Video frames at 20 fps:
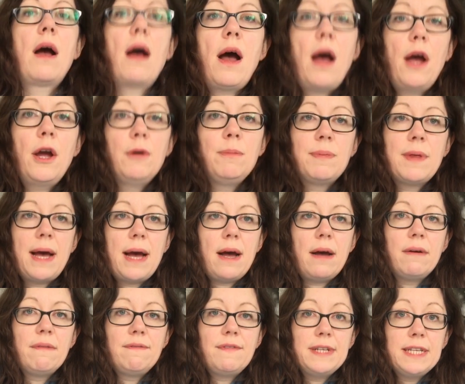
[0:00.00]
hope
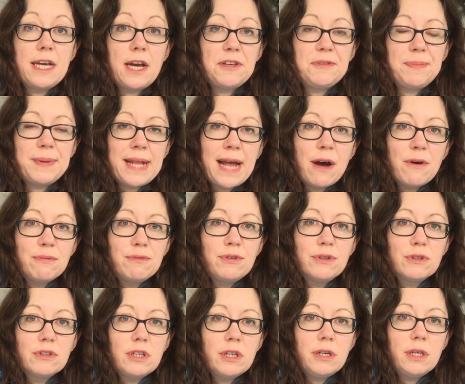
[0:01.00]
that video has been
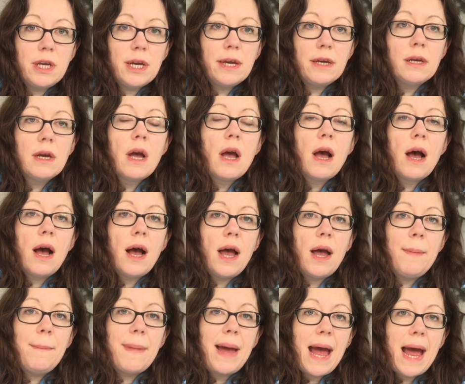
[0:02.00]
helpful to you.
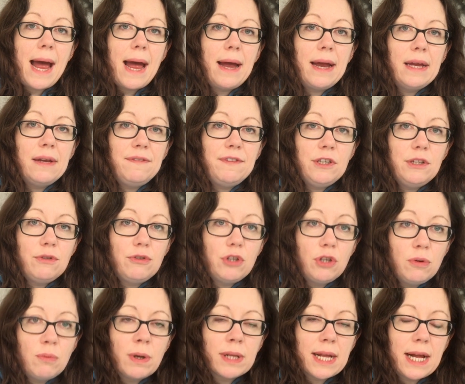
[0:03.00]
If you
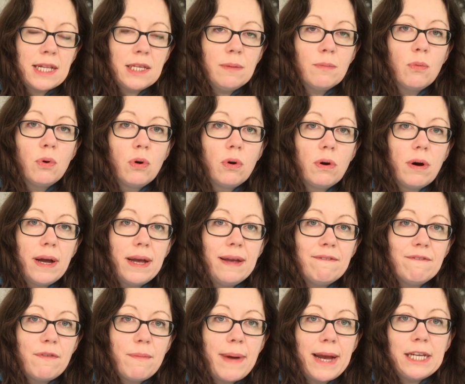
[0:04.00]
do want any more
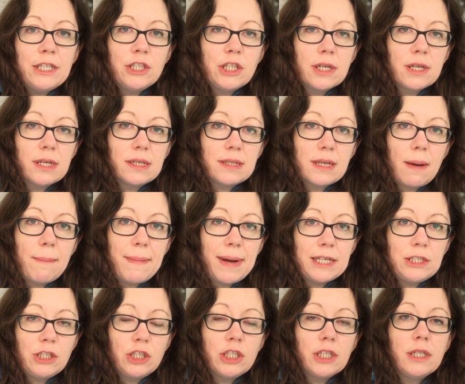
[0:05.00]
information, as I
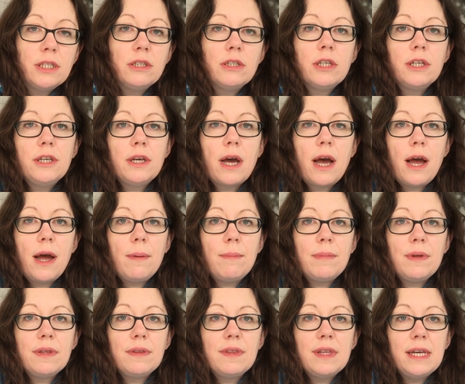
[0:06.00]
mentioned,
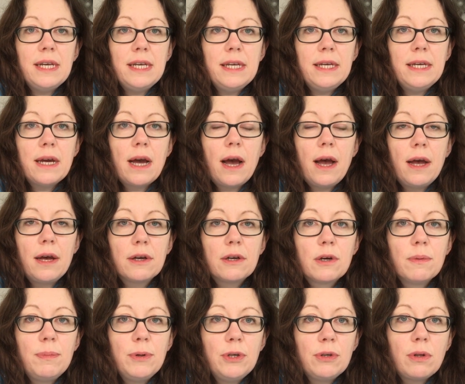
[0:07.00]
the
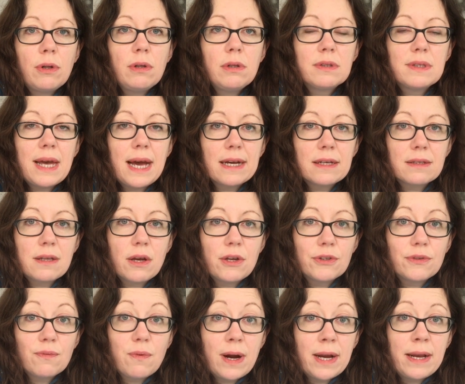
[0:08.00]
Caboodle
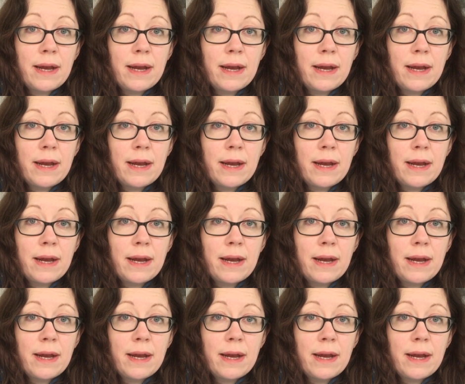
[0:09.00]
Textiles